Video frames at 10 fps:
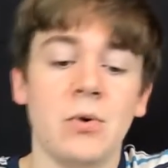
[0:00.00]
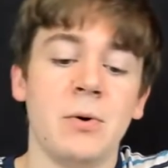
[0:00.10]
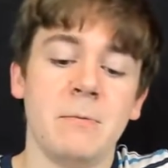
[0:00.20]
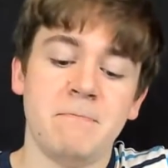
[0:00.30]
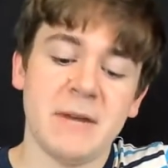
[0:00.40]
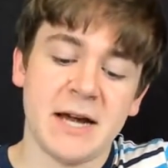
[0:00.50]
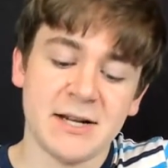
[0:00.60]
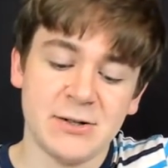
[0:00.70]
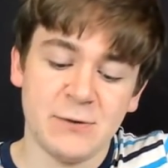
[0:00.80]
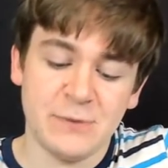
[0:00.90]
Because
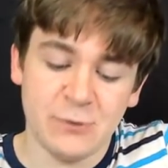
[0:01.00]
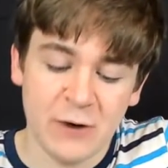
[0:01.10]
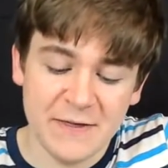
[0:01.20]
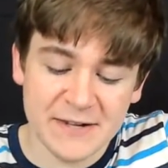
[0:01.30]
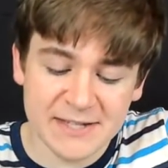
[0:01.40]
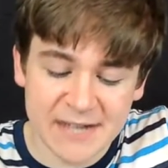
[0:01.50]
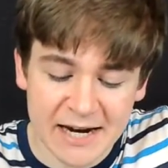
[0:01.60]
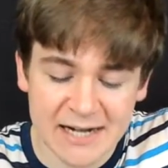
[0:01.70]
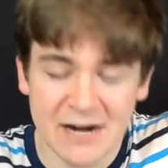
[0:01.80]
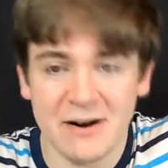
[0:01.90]
if you've read the
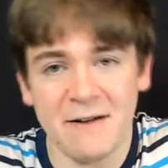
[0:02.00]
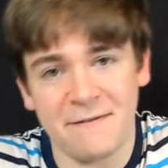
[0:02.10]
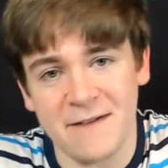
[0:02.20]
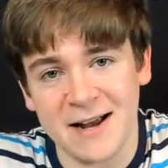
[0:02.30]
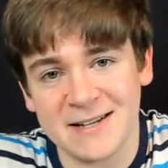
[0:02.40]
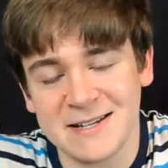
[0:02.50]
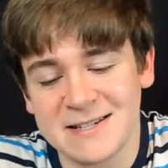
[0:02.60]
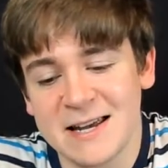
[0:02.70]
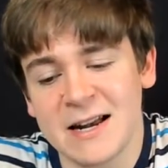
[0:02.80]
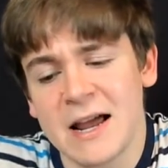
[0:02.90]
secondary effect, it said
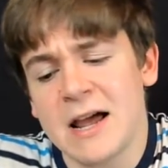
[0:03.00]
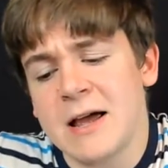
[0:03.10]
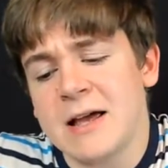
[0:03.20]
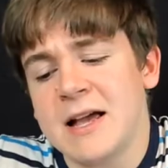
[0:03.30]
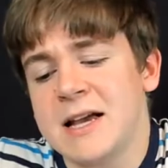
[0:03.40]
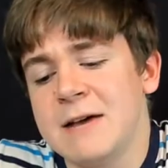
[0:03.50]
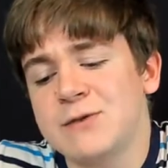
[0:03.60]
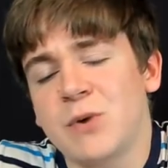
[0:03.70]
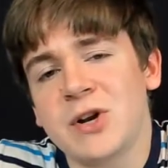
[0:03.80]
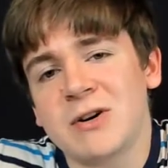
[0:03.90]
it gives one of
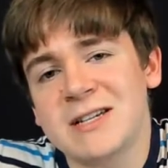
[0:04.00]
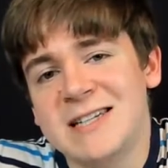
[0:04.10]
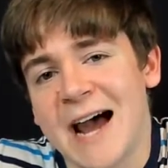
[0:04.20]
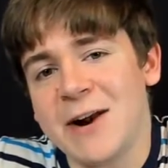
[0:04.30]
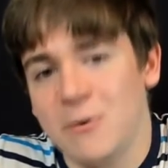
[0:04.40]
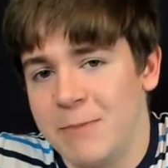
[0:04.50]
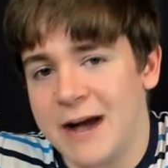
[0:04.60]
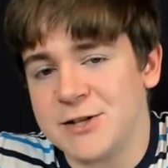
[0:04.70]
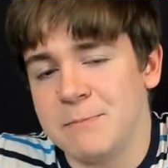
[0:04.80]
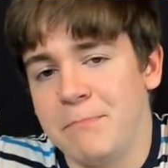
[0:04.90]
your Dinobots
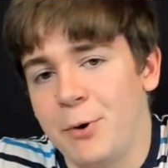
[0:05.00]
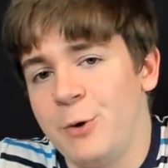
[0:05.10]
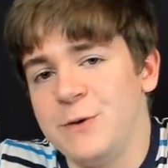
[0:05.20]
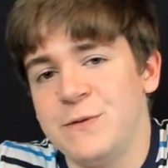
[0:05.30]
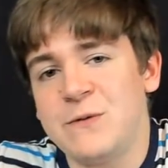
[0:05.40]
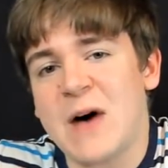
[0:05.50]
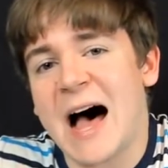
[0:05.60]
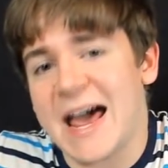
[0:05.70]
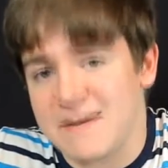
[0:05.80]
bold 5.